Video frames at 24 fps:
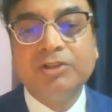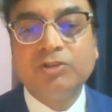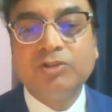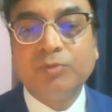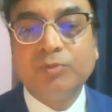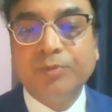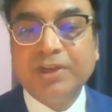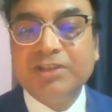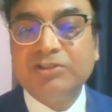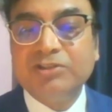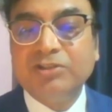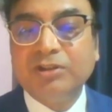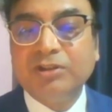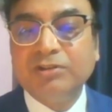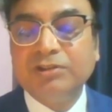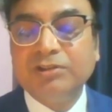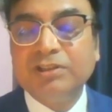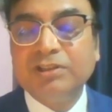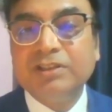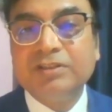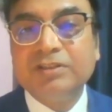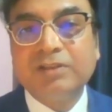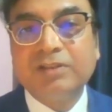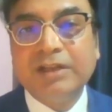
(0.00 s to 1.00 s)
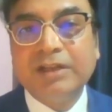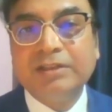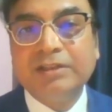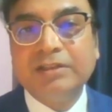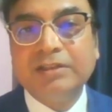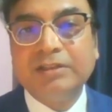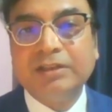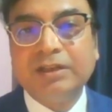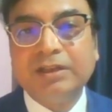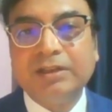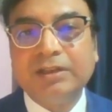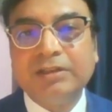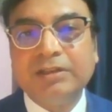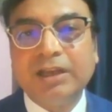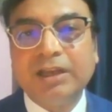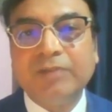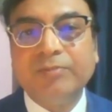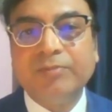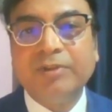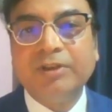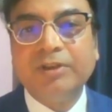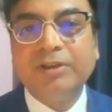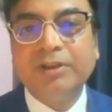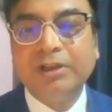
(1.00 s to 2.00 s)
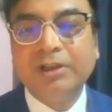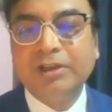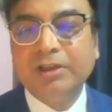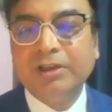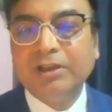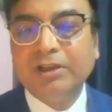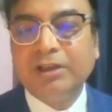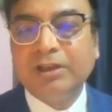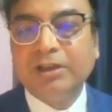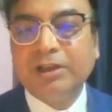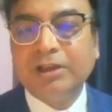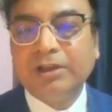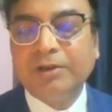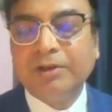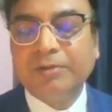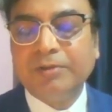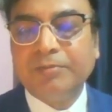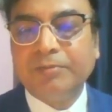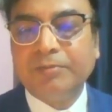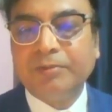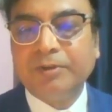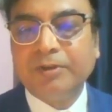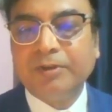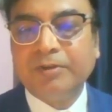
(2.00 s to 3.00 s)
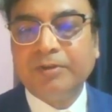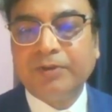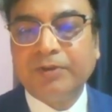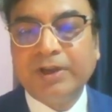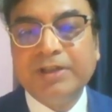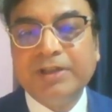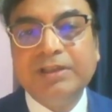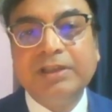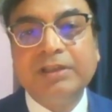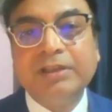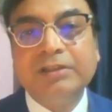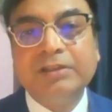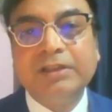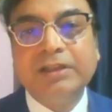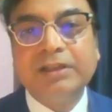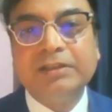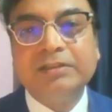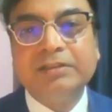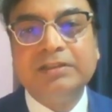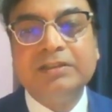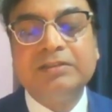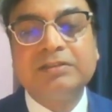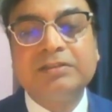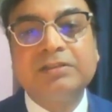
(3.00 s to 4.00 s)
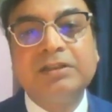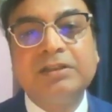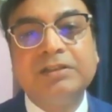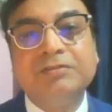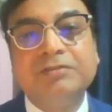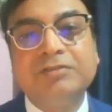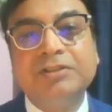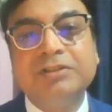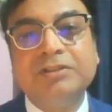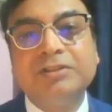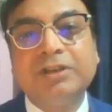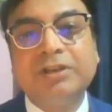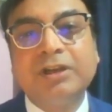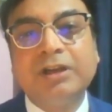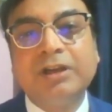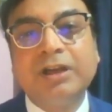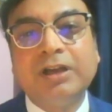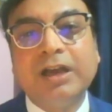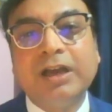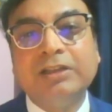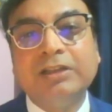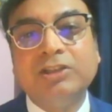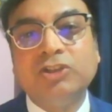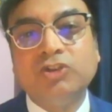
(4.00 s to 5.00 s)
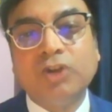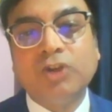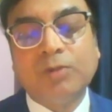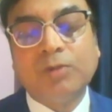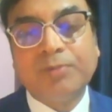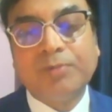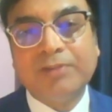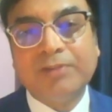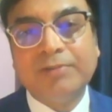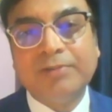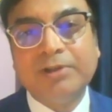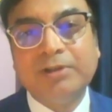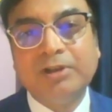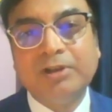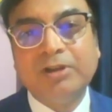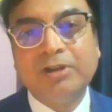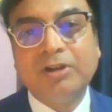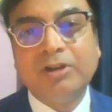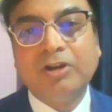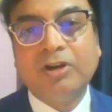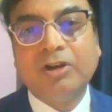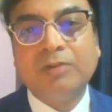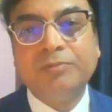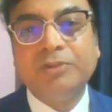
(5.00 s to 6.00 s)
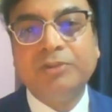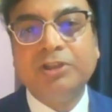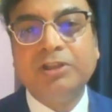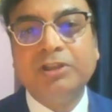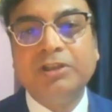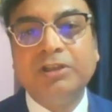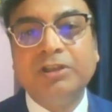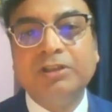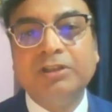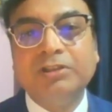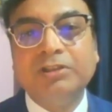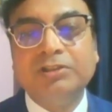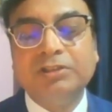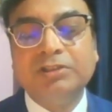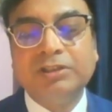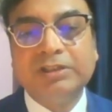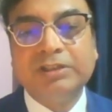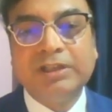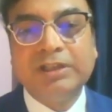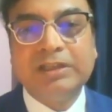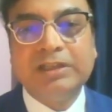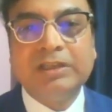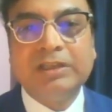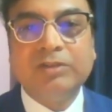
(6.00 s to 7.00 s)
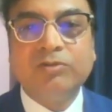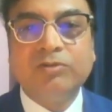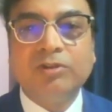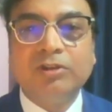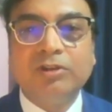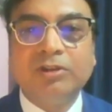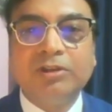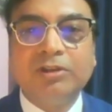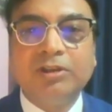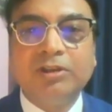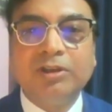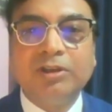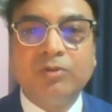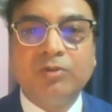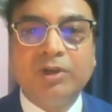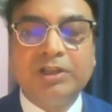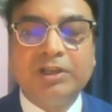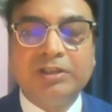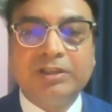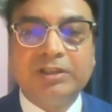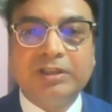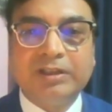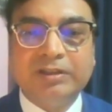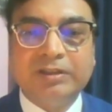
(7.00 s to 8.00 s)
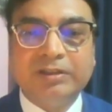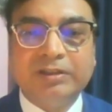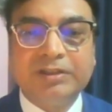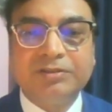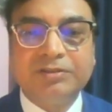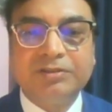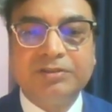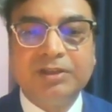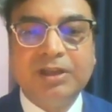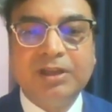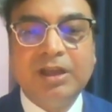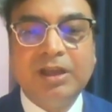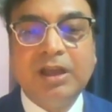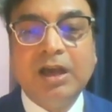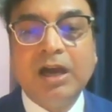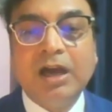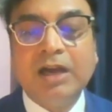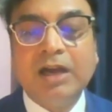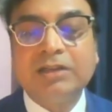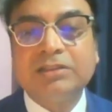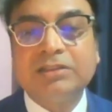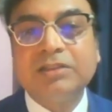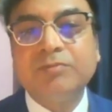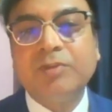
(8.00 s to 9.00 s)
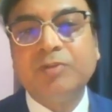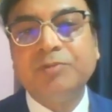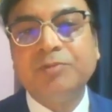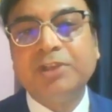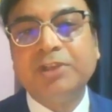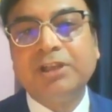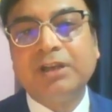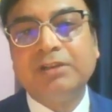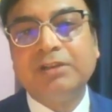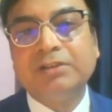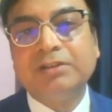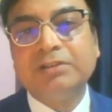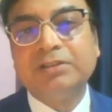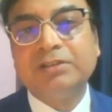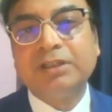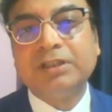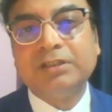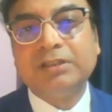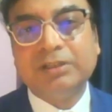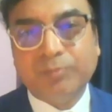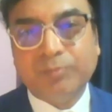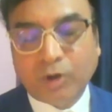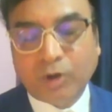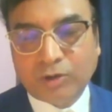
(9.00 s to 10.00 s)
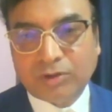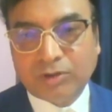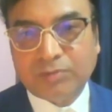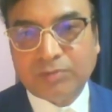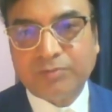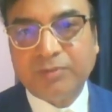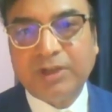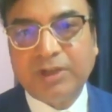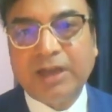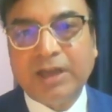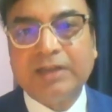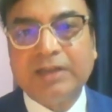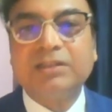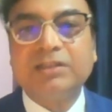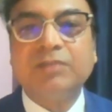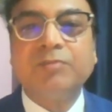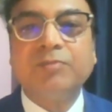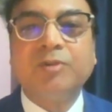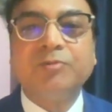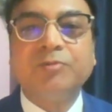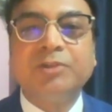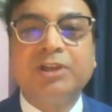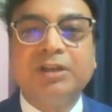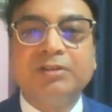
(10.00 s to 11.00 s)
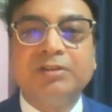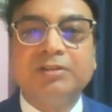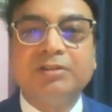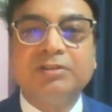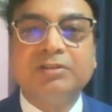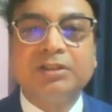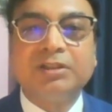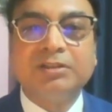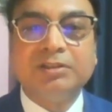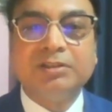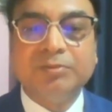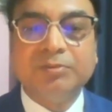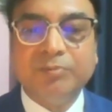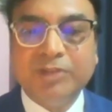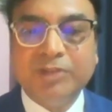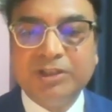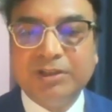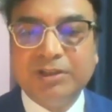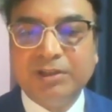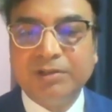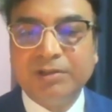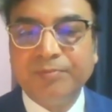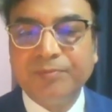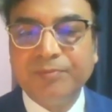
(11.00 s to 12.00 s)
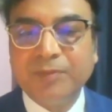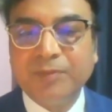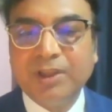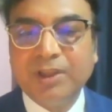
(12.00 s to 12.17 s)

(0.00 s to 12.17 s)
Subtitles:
So based on these criteria, they have been finding that these countries are at the top level of the gender equality index, are some of the countries at the bottom and some of the countries at the middle.